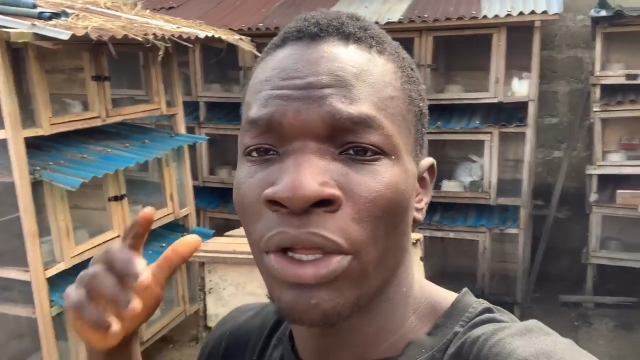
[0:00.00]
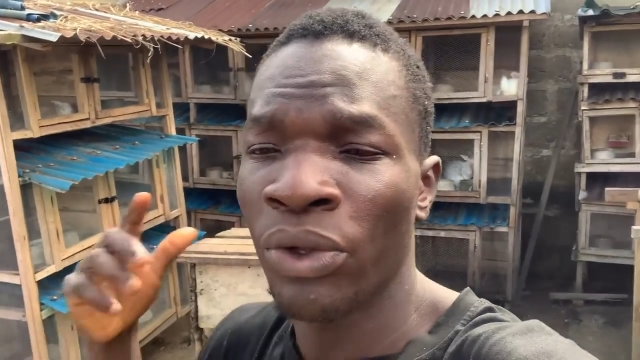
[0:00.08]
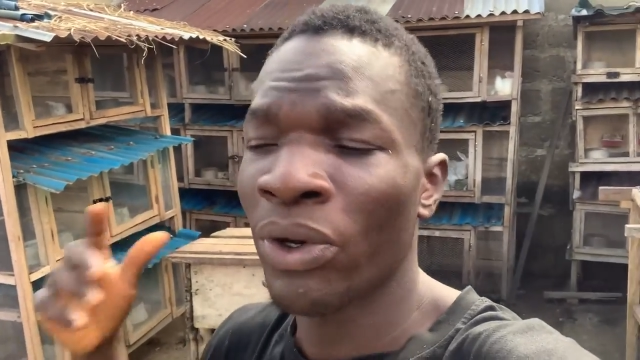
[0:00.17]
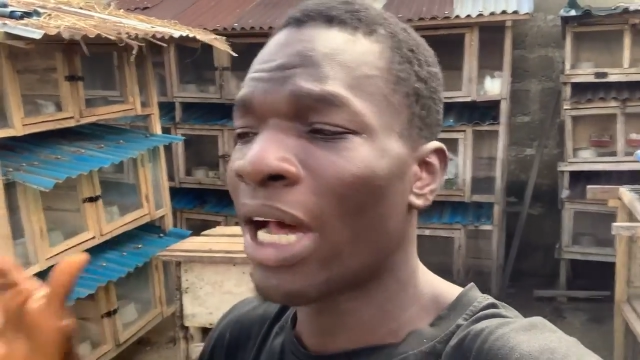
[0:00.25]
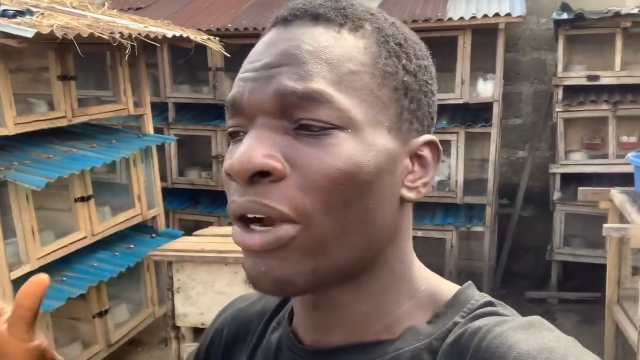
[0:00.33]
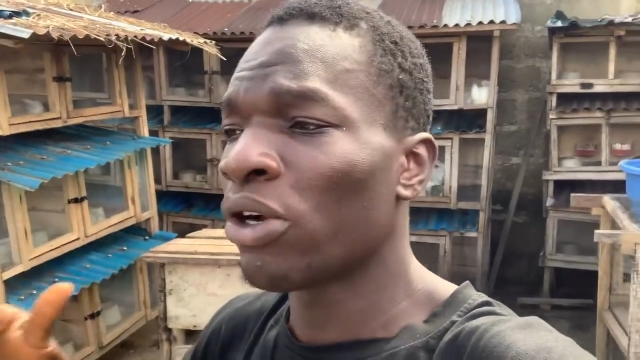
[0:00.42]

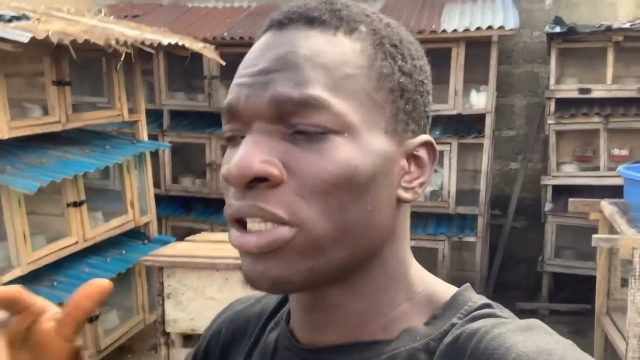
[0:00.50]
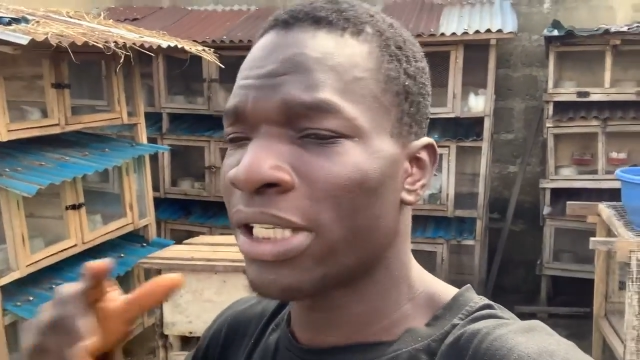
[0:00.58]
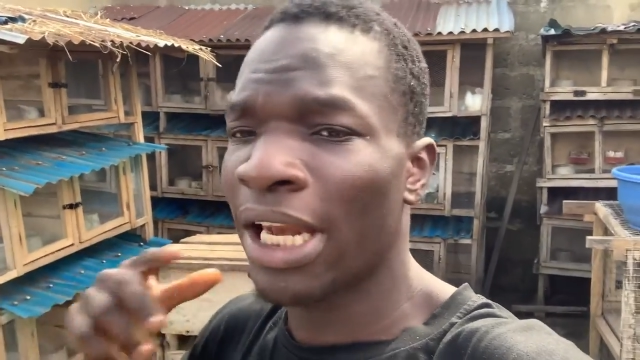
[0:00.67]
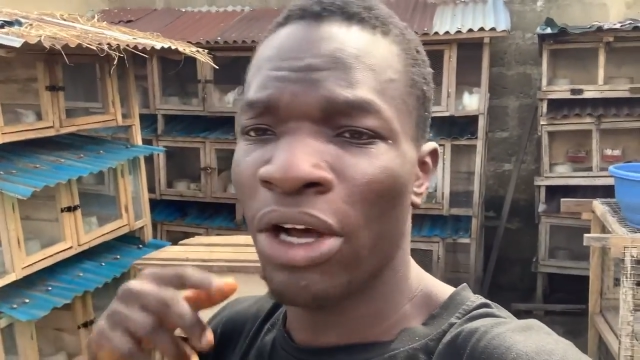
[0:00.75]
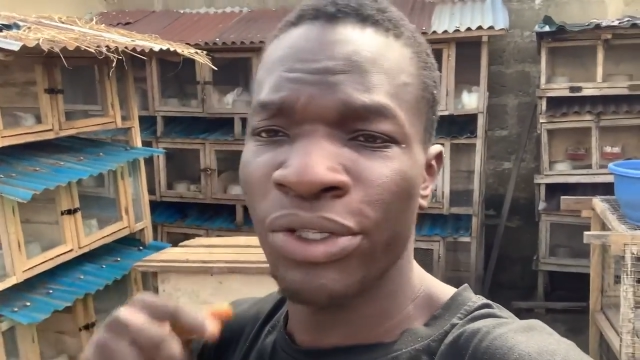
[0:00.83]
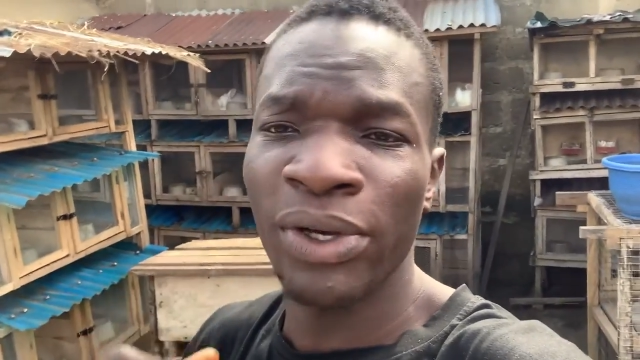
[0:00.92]
you can
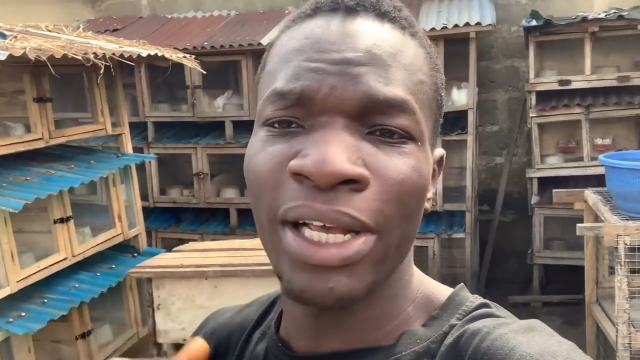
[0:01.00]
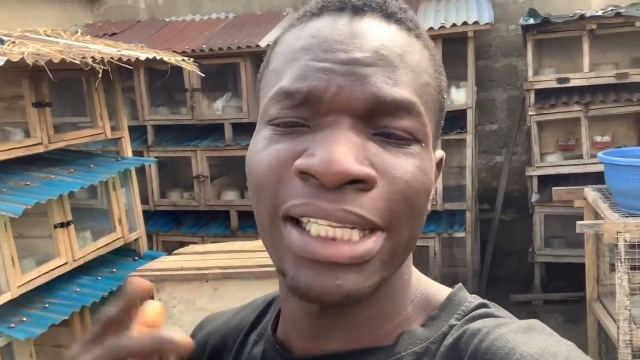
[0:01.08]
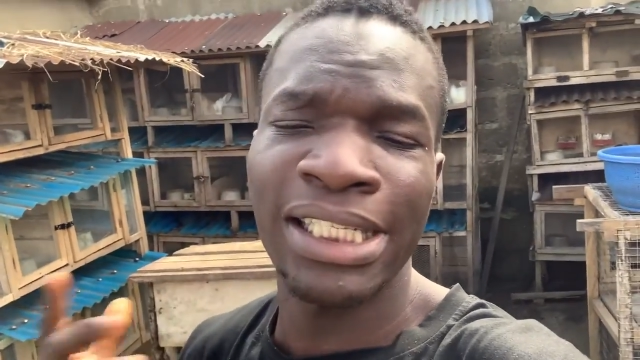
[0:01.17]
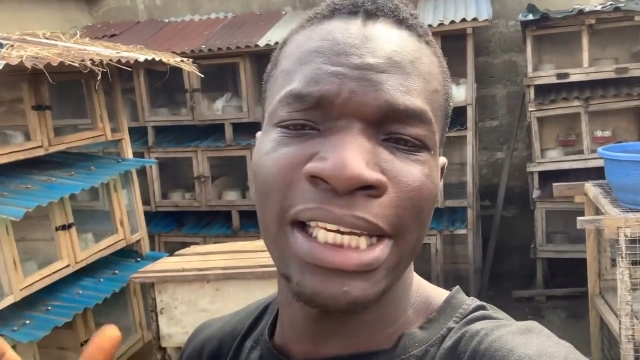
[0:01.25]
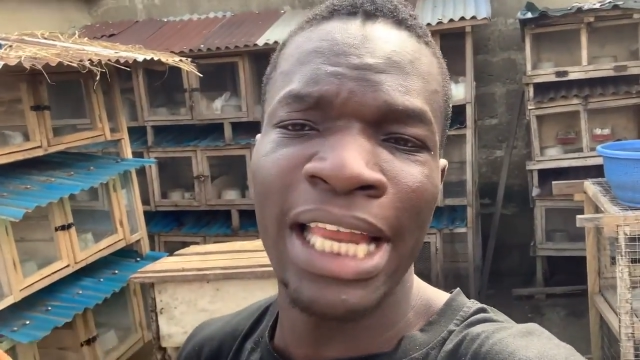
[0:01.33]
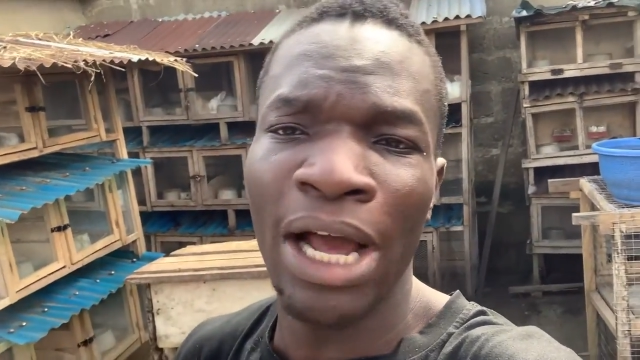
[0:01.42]
consider also
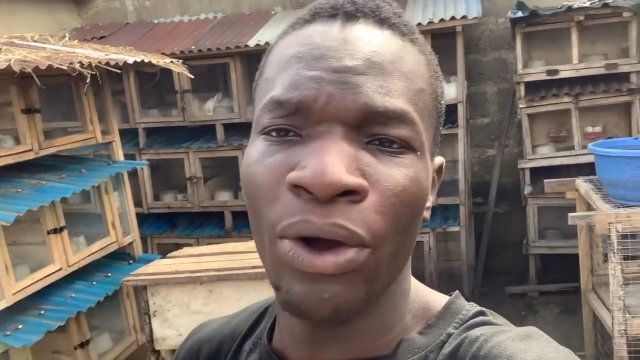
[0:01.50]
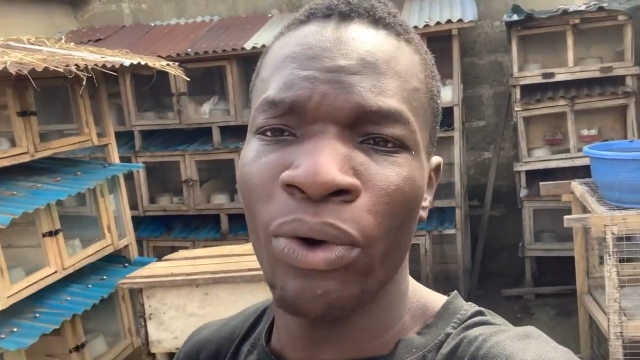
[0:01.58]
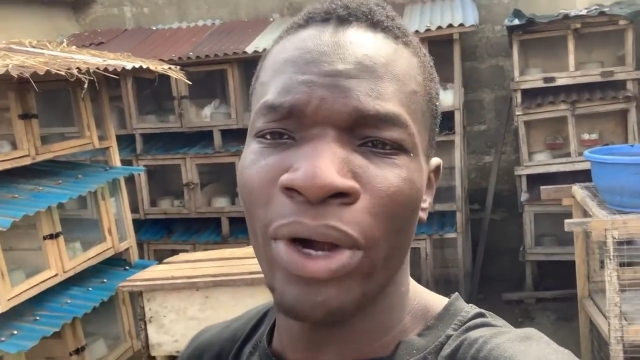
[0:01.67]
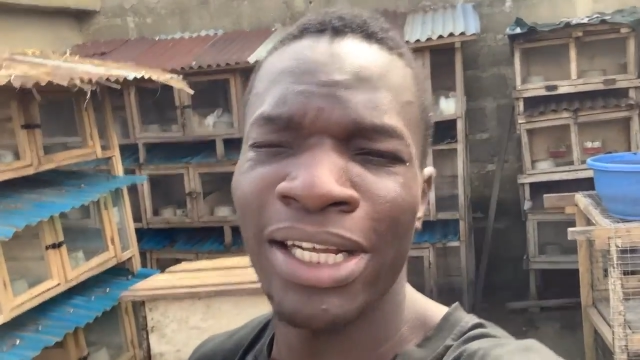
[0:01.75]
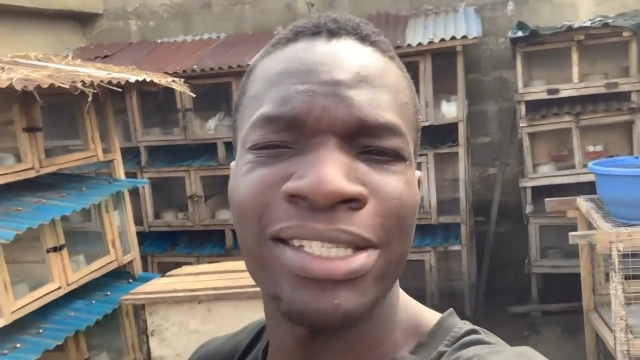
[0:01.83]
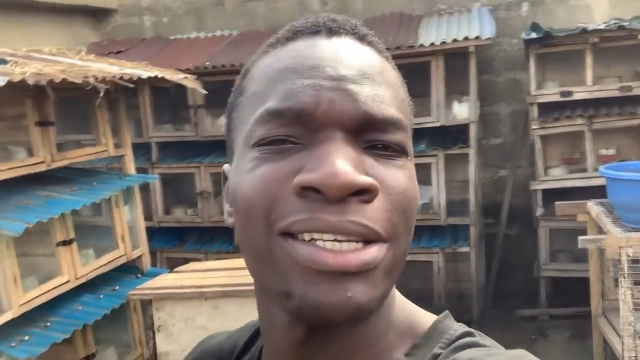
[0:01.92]
getting the
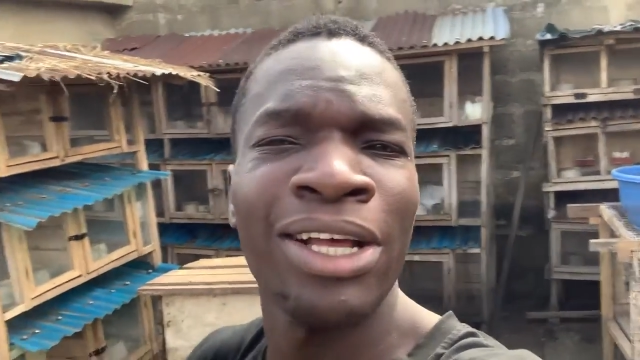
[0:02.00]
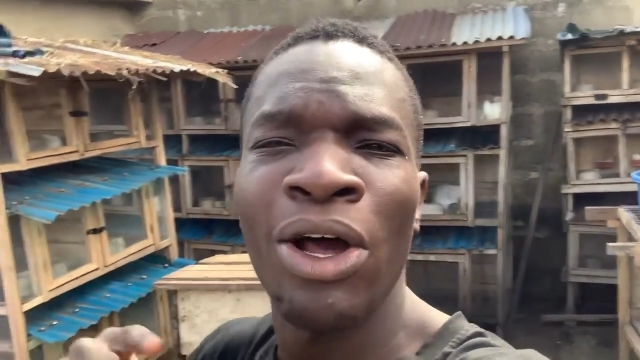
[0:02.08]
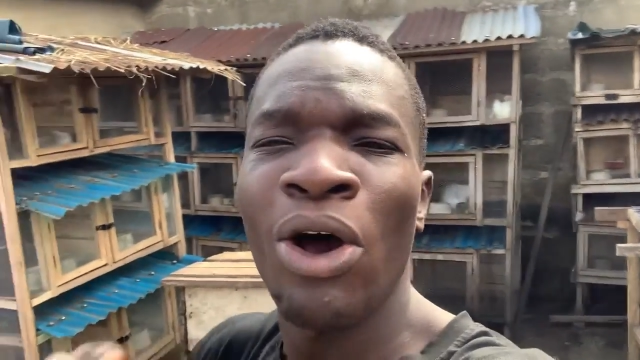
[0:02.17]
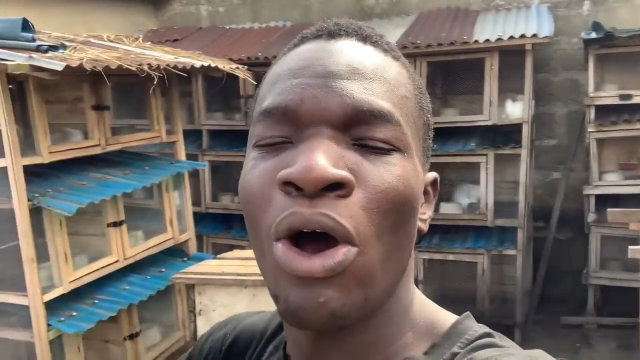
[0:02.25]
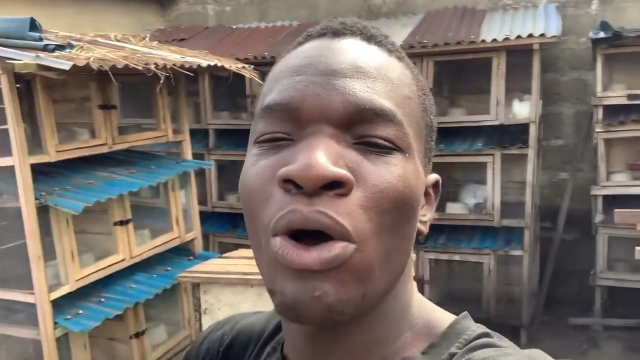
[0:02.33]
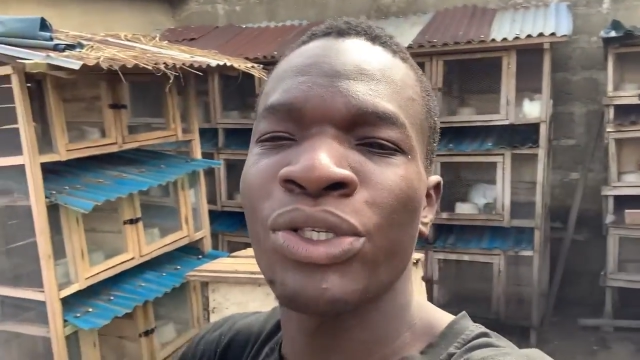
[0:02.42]
angoras
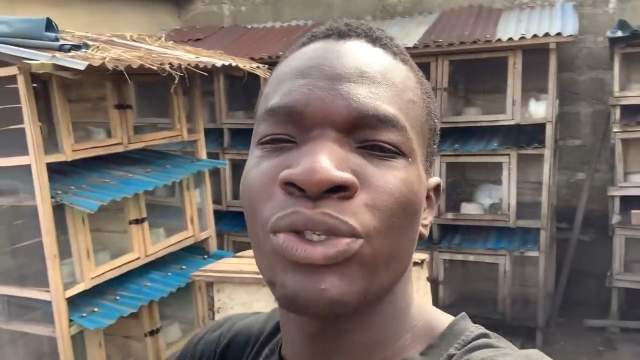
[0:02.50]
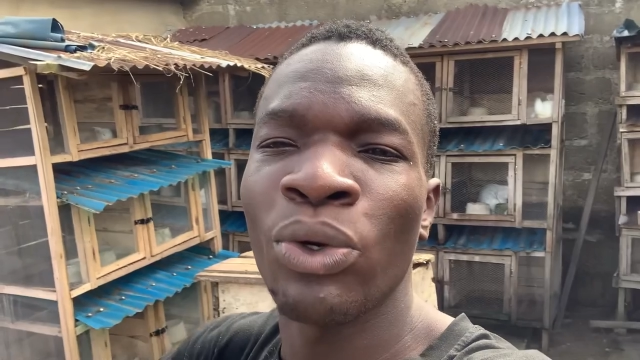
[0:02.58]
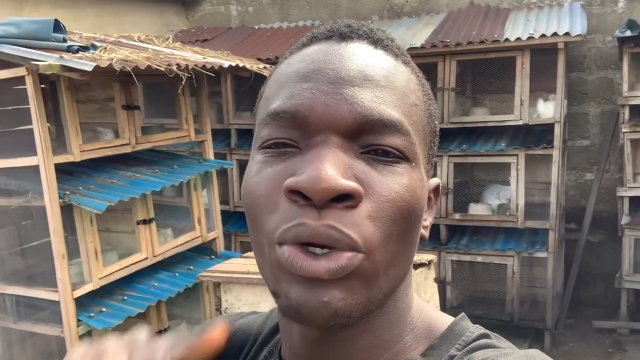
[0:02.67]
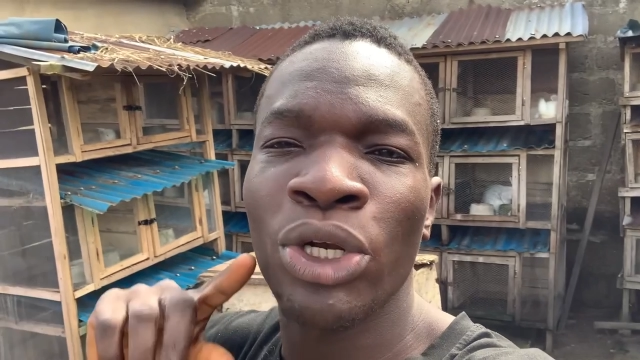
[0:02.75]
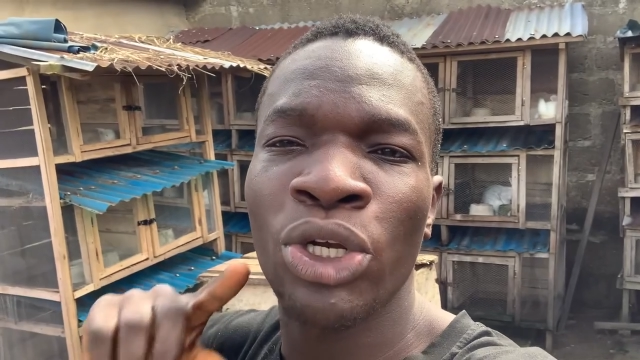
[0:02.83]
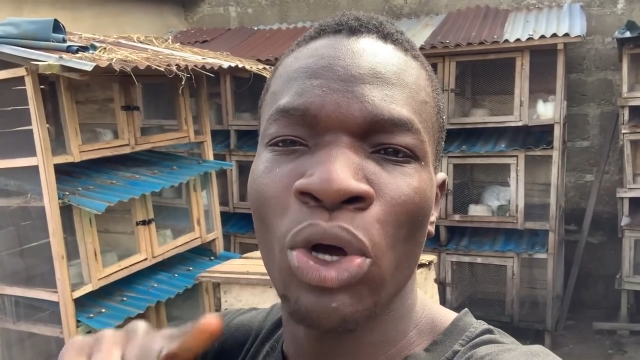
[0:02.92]

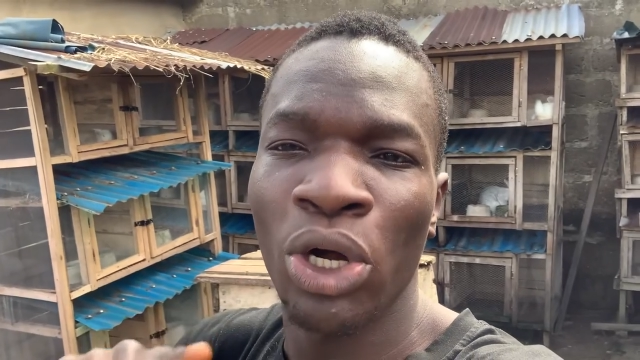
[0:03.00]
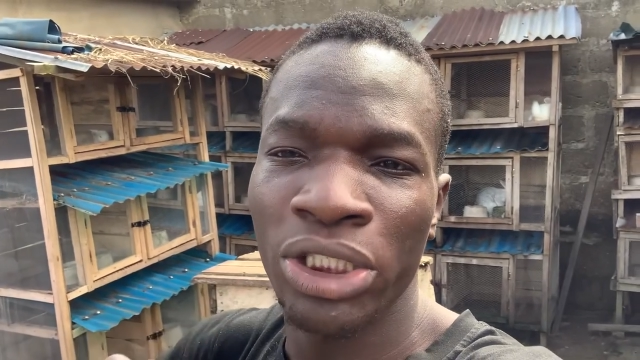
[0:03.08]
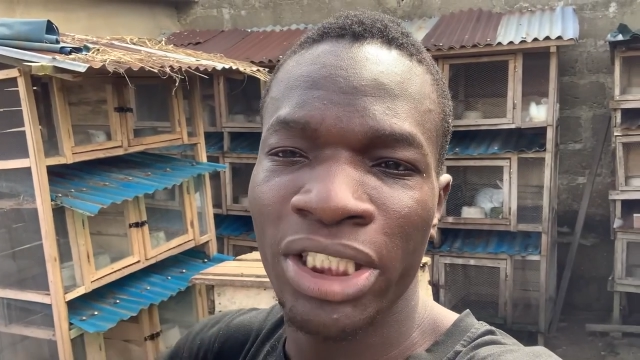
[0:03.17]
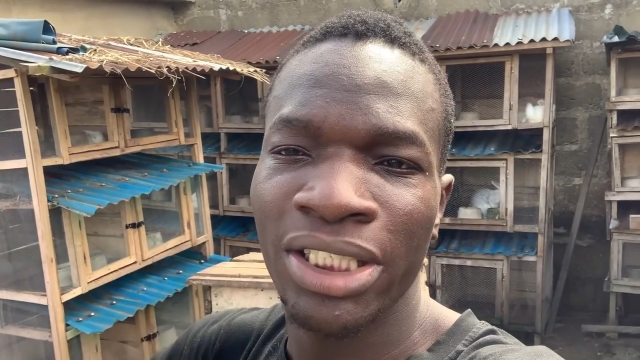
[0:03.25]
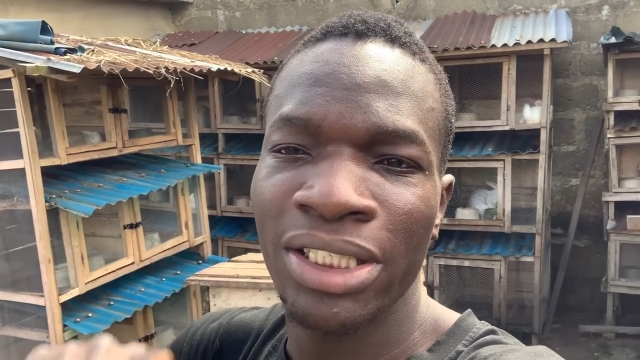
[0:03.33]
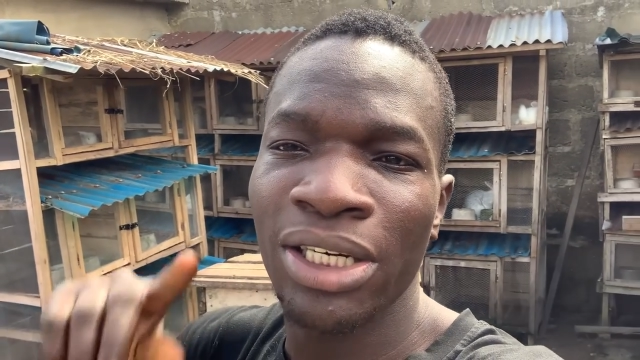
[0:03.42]
also dutch